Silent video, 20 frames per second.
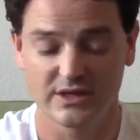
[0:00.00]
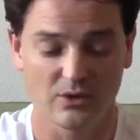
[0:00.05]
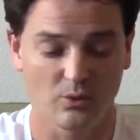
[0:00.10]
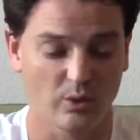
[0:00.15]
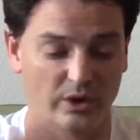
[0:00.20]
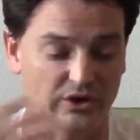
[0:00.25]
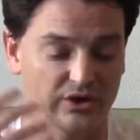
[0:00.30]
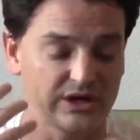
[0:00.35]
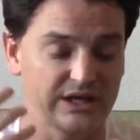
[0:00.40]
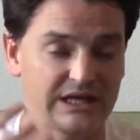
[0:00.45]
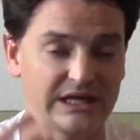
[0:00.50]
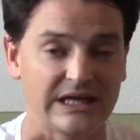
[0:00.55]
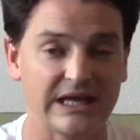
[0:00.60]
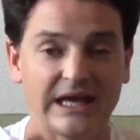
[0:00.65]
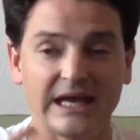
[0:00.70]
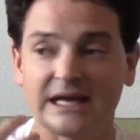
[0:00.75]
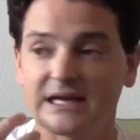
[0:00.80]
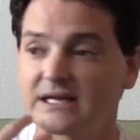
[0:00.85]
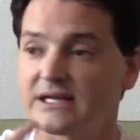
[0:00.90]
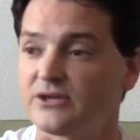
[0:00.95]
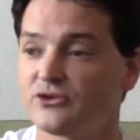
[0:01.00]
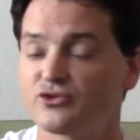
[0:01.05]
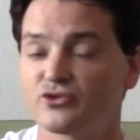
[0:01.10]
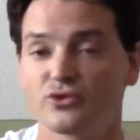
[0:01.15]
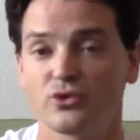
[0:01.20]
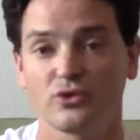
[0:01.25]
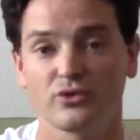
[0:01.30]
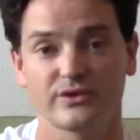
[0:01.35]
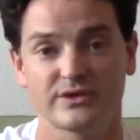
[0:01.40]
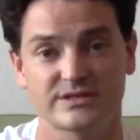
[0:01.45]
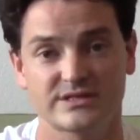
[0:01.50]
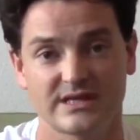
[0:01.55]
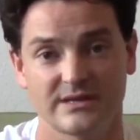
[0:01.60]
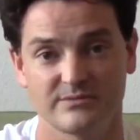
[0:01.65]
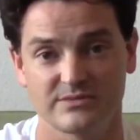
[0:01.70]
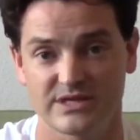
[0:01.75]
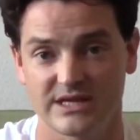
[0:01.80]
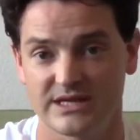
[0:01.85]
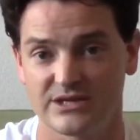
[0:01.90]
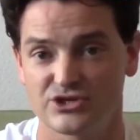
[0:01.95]
where he can't control this
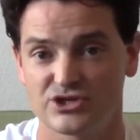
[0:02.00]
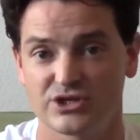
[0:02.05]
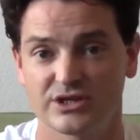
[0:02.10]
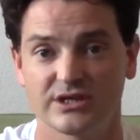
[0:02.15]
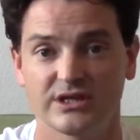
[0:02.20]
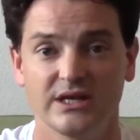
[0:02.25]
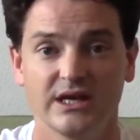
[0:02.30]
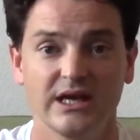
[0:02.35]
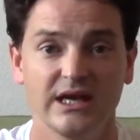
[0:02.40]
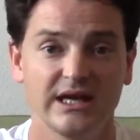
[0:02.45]
temptation,